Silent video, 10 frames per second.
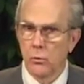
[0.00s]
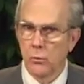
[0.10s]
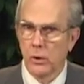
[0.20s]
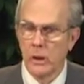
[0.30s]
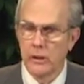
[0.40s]

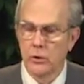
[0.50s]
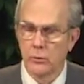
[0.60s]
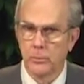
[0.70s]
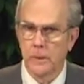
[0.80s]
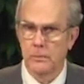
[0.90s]

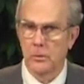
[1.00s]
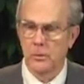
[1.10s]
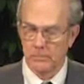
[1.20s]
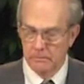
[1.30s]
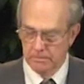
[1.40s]
religious people.
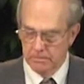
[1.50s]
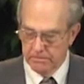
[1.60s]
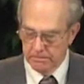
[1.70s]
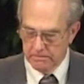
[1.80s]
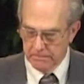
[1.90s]

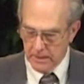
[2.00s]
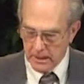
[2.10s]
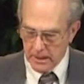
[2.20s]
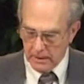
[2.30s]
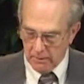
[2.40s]

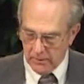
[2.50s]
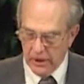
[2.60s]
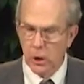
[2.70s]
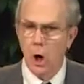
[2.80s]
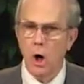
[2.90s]

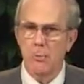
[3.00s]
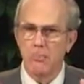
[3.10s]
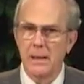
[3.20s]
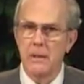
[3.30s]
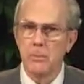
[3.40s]
There are
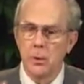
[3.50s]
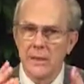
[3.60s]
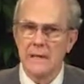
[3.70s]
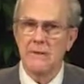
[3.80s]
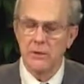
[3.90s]
people
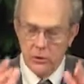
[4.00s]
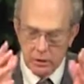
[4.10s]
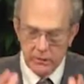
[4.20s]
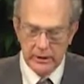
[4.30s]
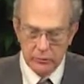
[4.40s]
even
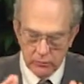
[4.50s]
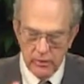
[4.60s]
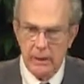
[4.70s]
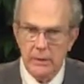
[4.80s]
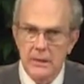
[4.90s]
to this
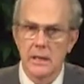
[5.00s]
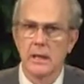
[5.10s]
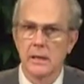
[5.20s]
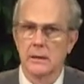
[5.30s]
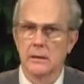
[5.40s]
very
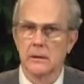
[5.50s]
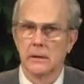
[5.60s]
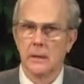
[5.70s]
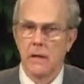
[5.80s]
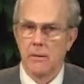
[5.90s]
day
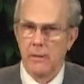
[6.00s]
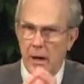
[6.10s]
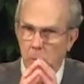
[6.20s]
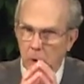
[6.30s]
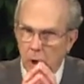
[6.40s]

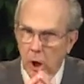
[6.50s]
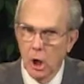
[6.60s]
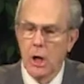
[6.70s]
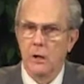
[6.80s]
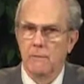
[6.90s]
that would
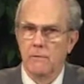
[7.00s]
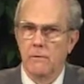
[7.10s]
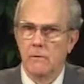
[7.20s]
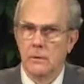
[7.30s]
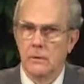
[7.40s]

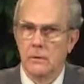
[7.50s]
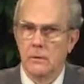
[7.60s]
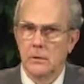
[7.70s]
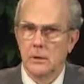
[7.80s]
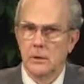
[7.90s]
love
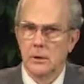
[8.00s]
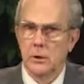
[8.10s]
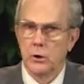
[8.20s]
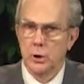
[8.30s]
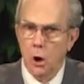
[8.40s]

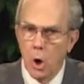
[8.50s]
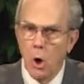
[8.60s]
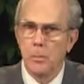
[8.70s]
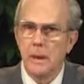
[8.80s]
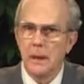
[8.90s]
to
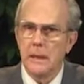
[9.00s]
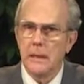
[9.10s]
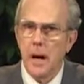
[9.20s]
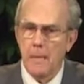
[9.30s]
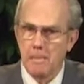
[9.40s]

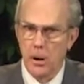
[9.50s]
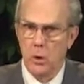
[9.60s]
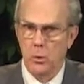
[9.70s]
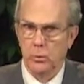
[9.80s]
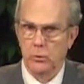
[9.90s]
openly
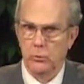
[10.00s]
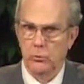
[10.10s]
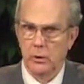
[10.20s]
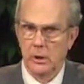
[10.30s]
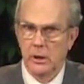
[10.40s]

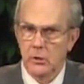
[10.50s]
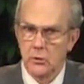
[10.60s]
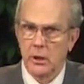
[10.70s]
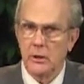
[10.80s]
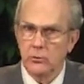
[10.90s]
oppose
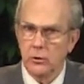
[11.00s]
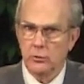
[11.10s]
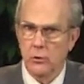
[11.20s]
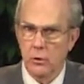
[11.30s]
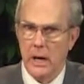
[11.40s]

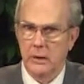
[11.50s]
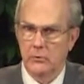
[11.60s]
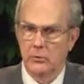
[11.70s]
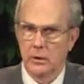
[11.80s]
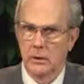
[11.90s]
Jesus
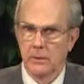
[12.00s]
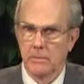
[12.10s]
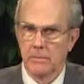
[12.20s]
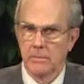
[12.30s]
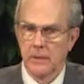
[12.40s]
Christ
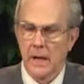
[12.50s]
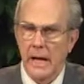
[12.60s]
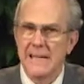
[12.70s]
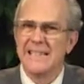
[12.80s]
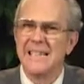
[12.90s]

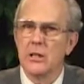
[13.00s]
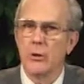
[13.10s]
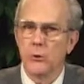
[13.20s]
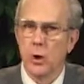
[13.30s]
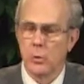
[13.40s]
and
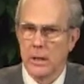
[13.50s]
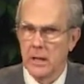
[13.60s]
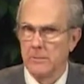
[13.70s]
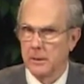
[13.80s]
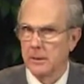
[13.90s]
dethrone
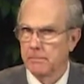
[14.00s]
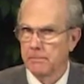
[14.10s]
him.